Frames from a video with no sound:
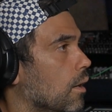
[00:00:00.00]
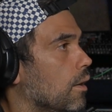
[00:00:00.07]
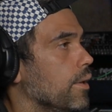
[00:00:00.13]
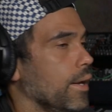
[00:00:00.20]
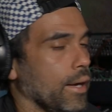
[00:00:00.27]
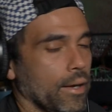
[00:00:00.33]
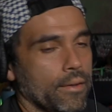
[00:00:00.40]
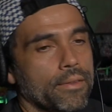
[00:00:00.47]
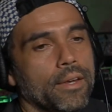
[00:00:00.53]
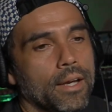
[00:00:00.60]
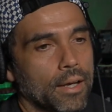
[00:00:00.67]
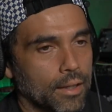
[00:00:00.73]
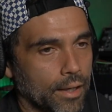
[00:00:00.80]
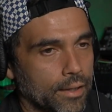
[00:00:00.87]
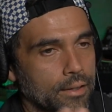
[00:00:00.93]
Yeah, I think
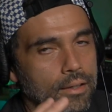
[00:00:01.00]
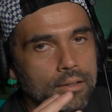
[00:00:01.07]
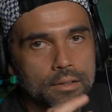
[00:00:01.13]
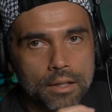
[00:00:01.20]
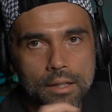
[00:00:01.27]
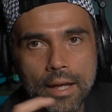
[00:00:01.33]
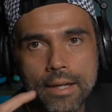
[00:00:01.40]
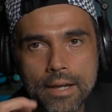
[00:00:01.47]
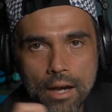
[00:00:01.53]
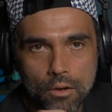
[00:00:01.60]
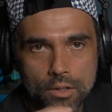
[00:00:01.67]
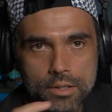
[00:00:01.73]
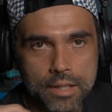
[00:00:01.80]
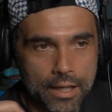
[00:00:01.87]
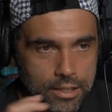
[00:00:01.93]
I like
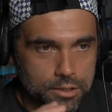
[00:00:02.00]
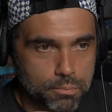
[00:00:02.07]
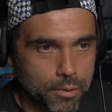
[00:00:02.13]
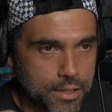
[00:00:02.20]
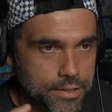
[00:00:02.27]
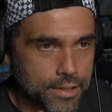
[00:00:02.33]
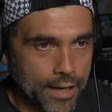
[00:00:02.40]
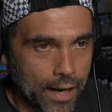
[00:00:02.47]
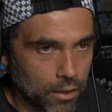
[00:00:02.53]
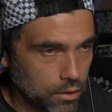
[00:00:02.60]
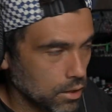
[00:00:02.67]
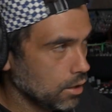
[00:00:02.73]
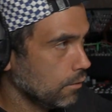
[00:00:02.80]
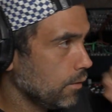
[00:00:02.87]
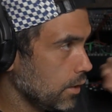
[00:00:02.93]
how it like spreads it out a
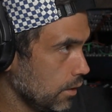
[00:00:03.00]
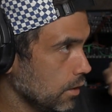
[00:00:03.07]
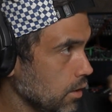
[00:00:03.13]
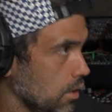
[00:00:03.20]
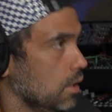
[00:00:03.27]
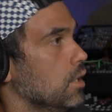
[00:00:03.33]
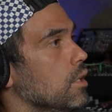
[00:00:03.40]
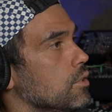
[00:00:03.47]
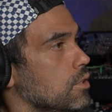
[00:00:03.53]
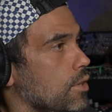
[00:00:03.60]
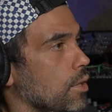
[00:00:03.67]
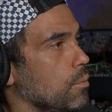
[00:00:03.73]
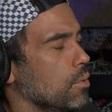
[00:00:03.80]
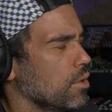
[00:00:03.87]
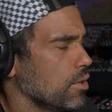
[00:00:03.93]
little bit. So I
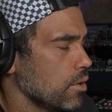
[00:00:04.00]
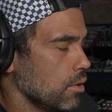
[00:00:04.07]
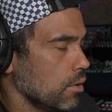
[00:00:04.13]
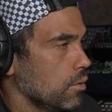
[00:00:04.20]
think we're on